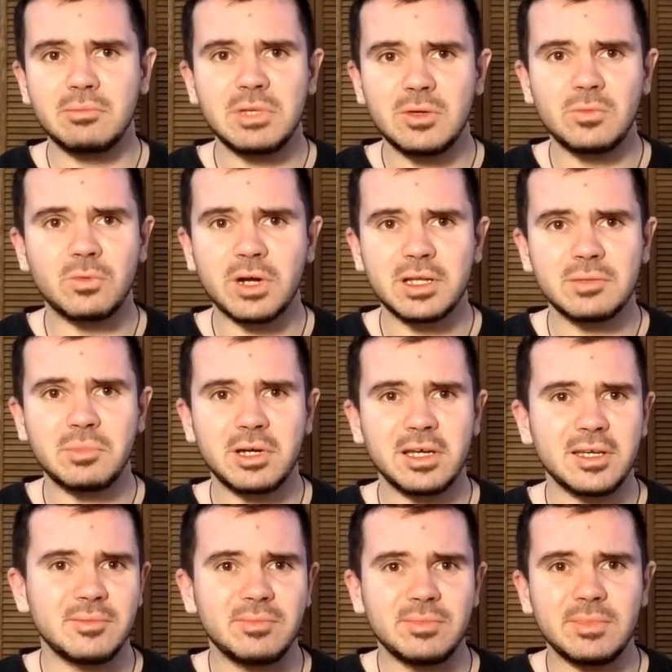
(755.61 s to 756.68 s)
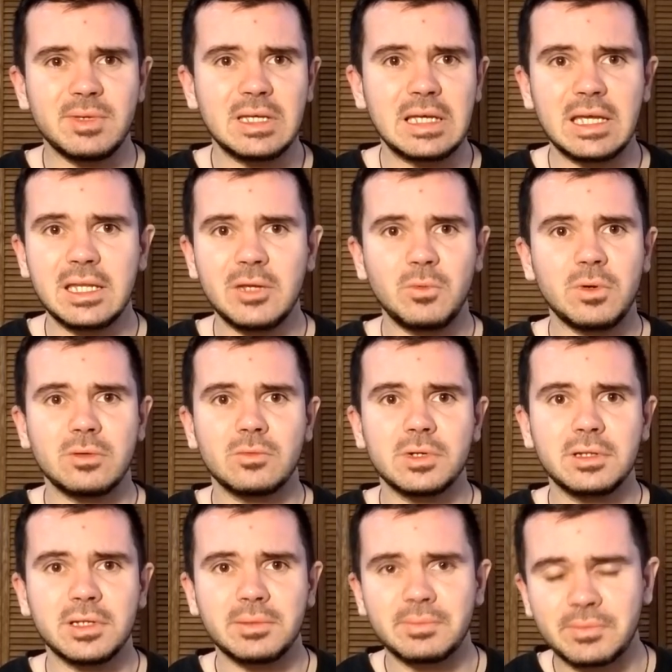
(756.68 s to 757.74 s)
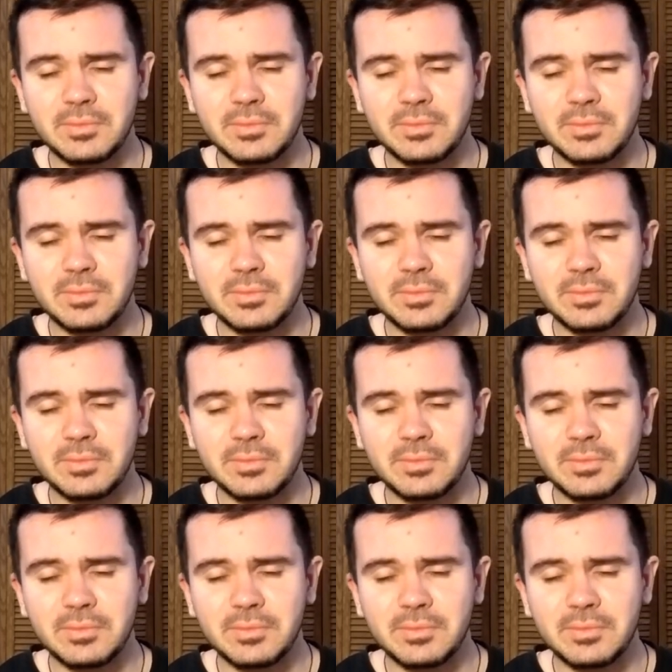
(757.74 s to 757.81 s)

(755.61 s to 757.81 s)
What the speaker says: be read by anyone, really.